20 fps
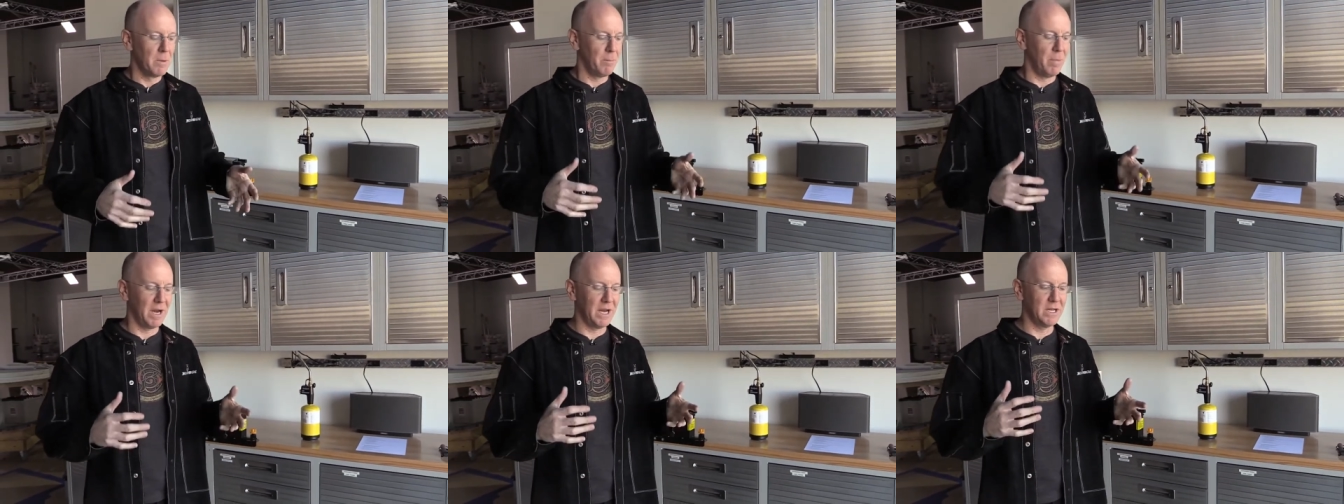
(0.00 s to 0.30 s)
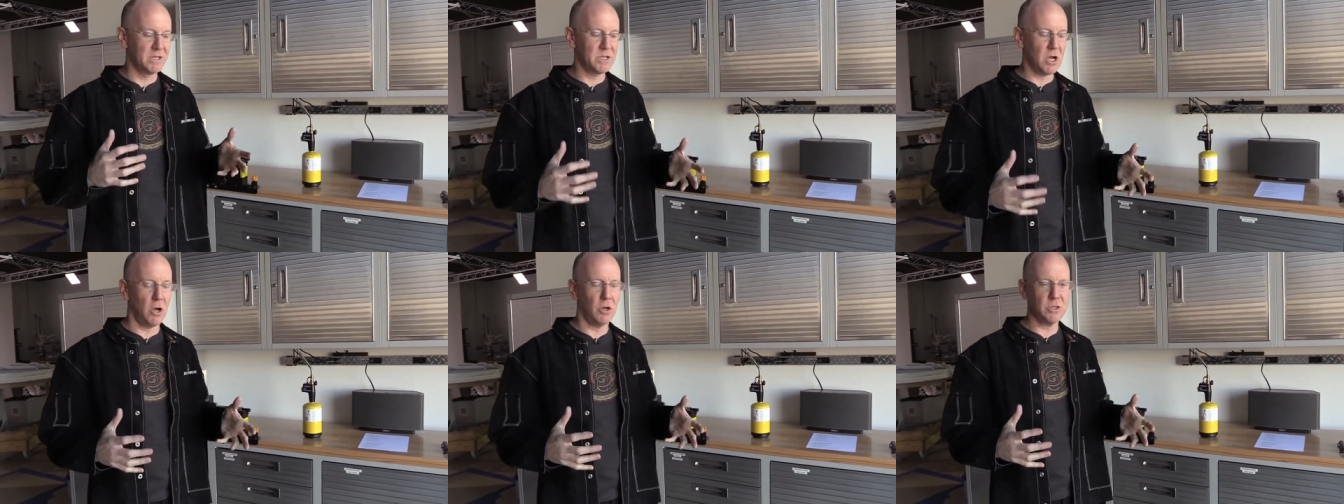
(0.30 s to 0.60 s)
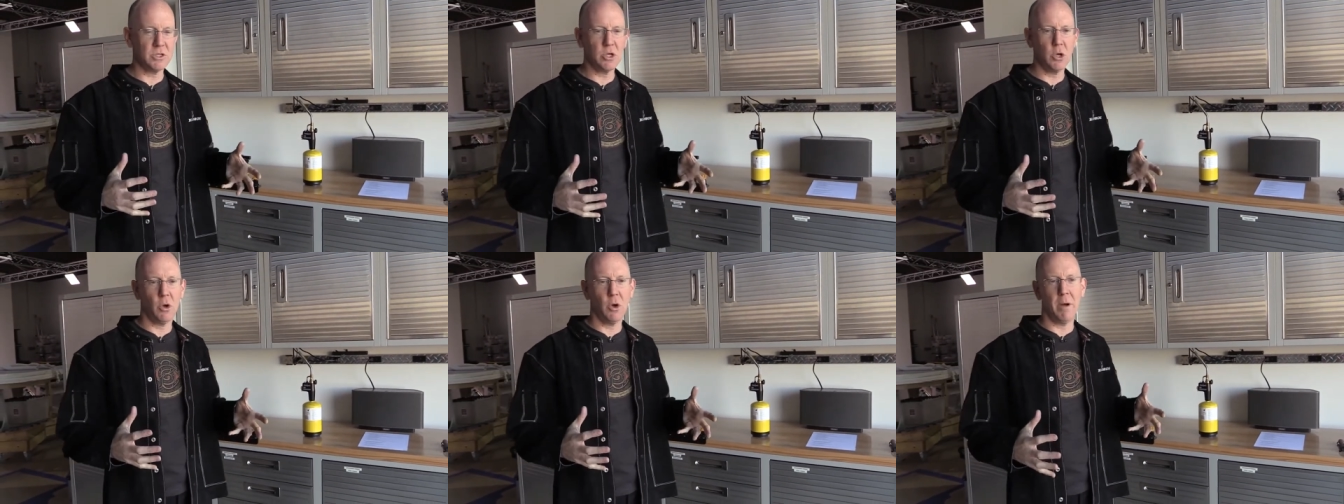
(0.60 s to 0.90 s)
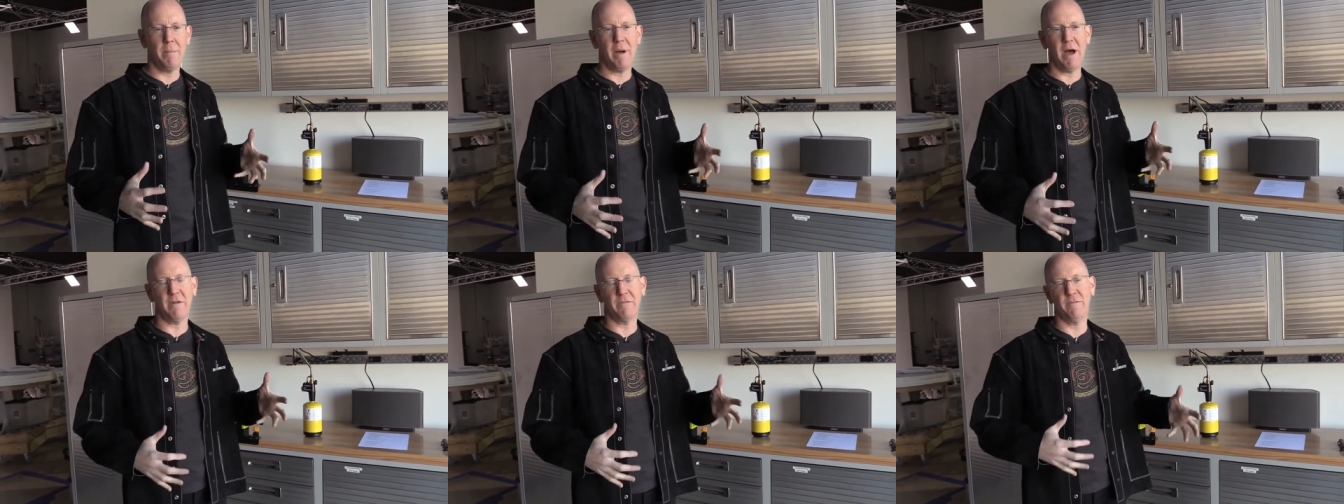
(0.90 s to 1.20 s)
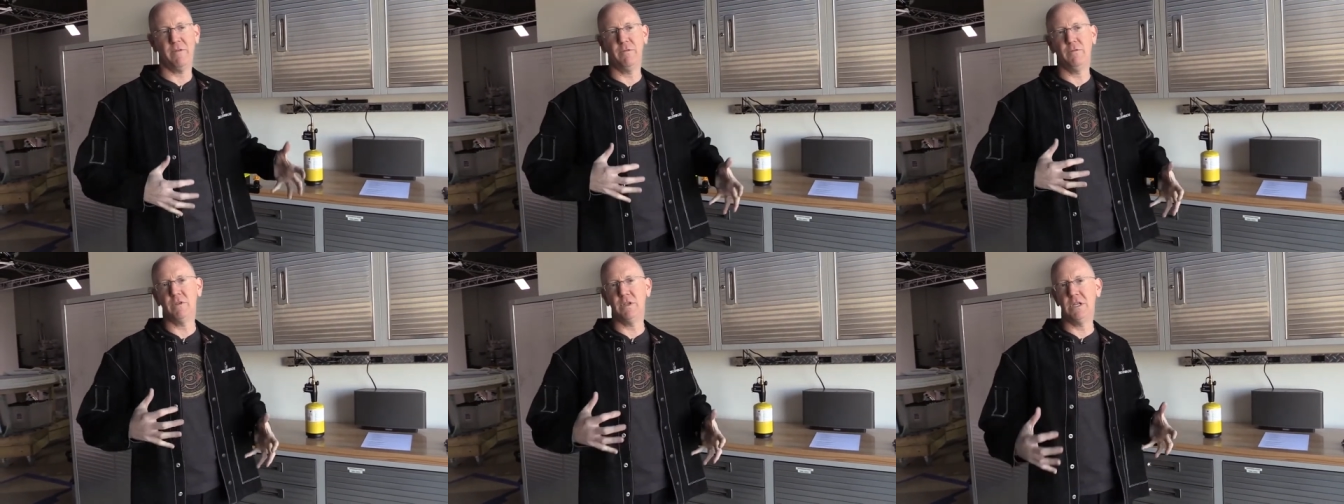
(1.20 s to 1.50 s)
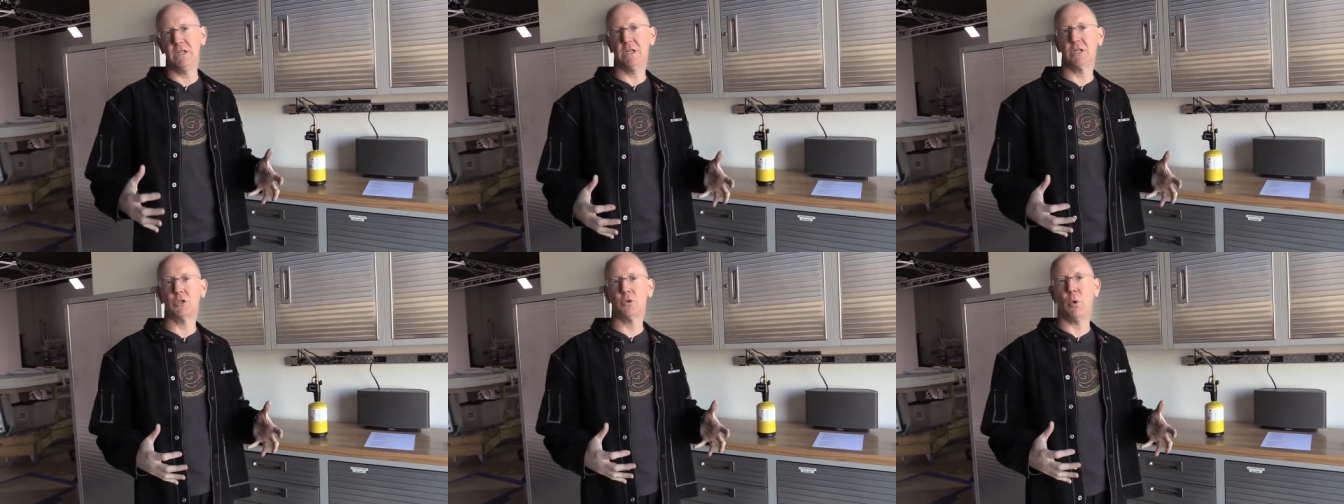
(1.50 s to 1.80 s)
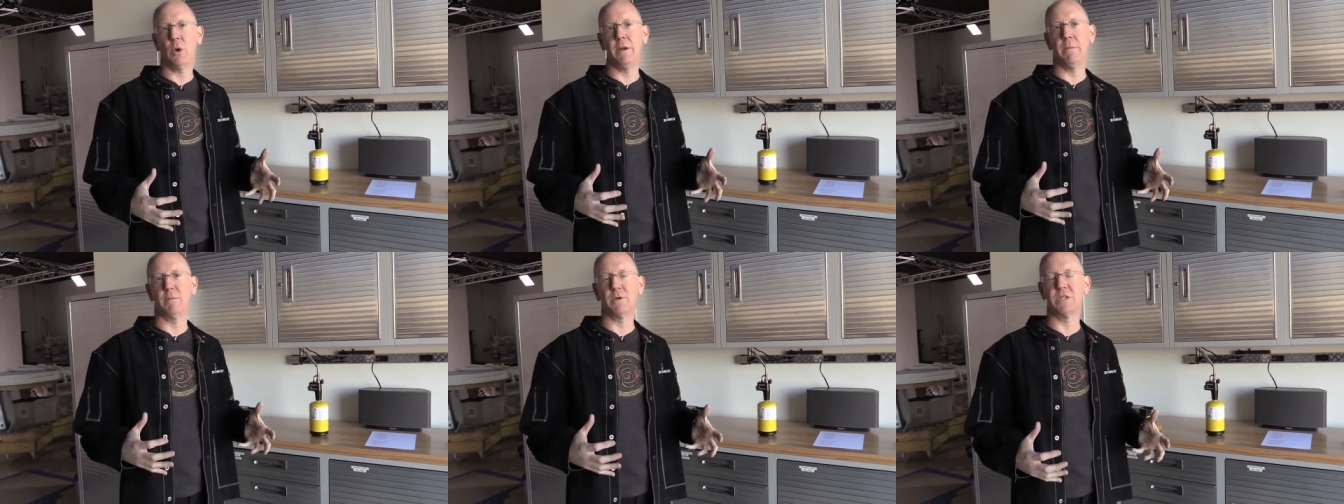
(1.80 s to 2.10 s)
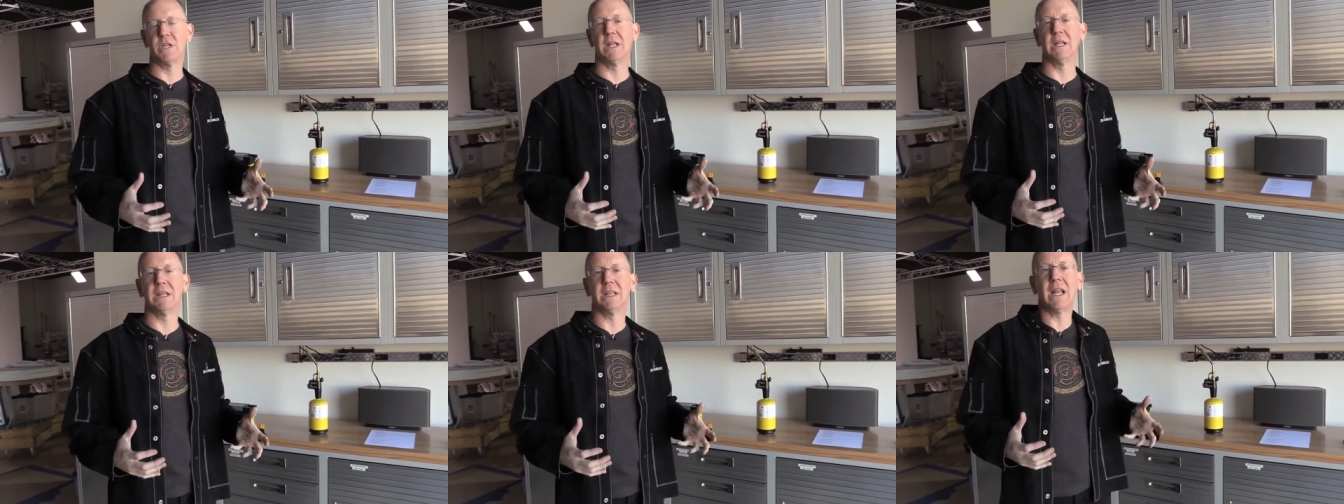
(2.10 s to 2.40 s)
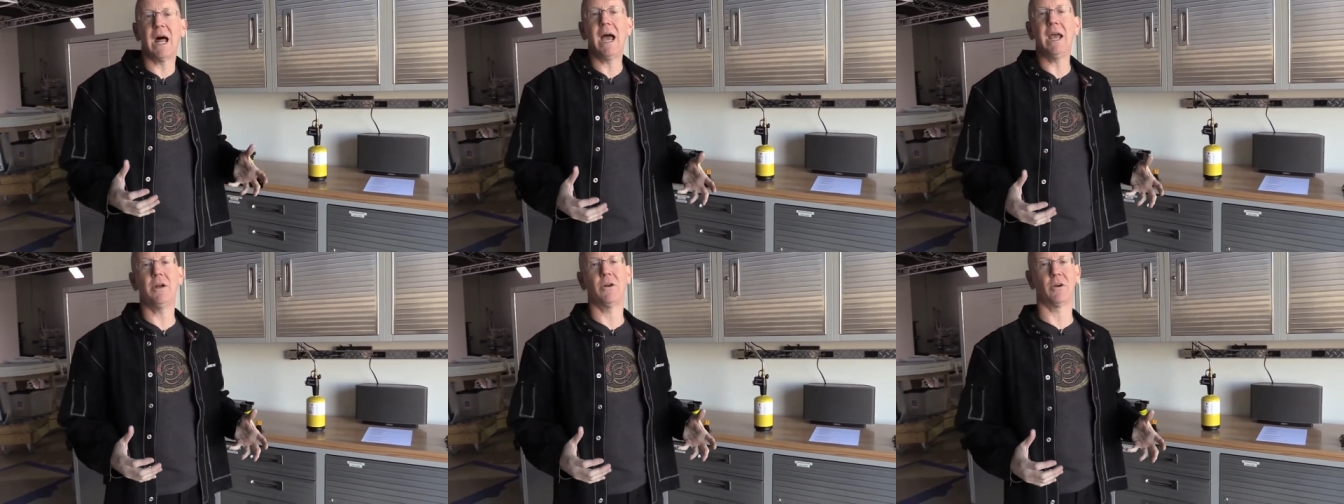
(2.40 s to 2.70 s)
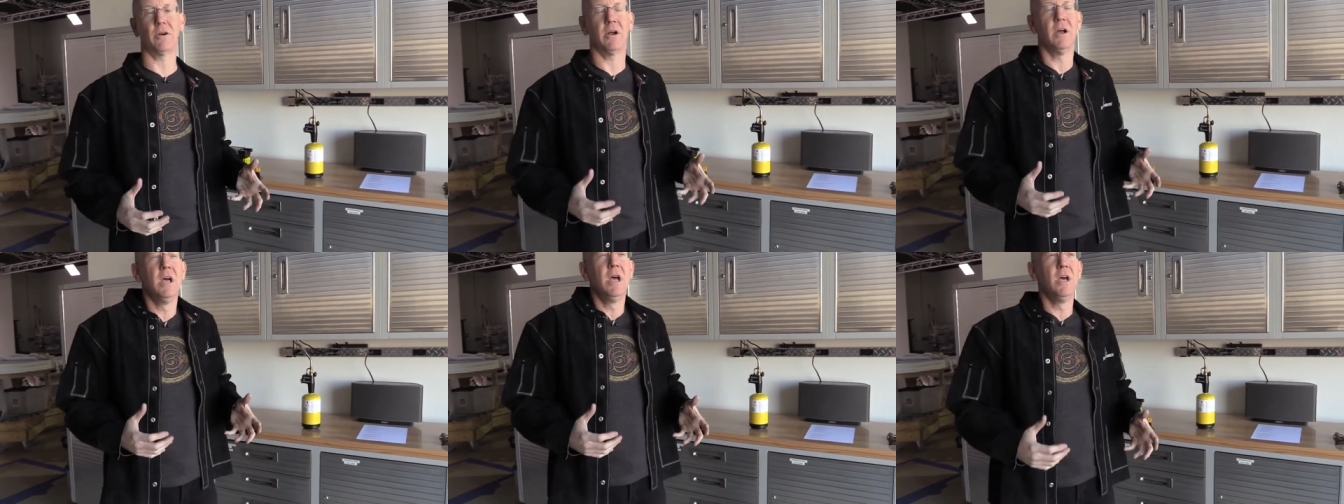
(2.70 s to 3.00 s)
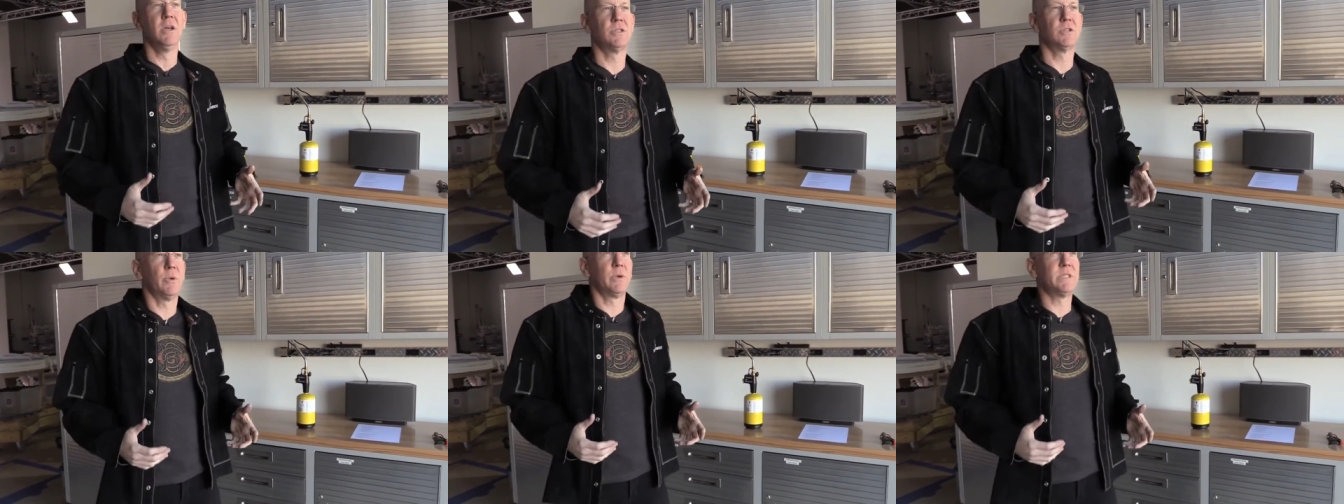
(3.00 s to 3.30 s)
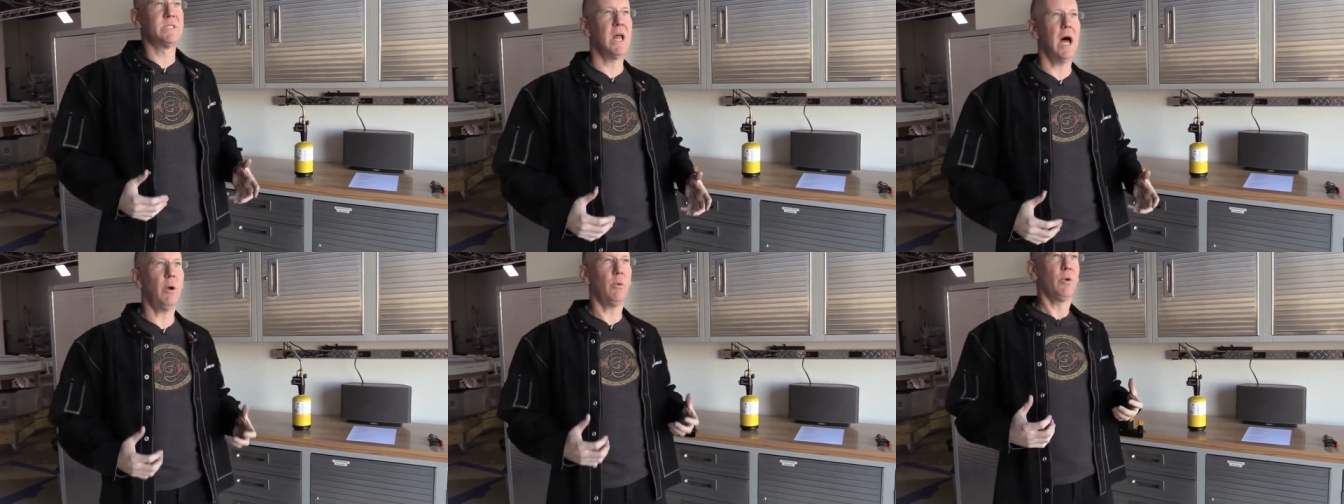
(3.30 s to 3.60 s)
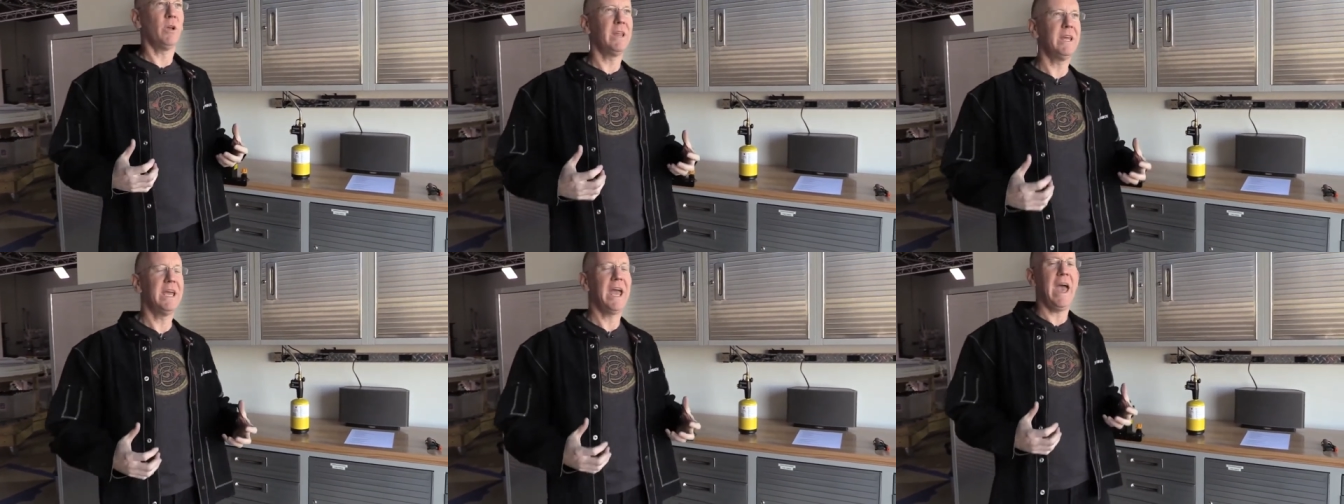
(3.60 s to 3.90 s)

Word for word: But it's also about 15 to 20% lighter, so it's not really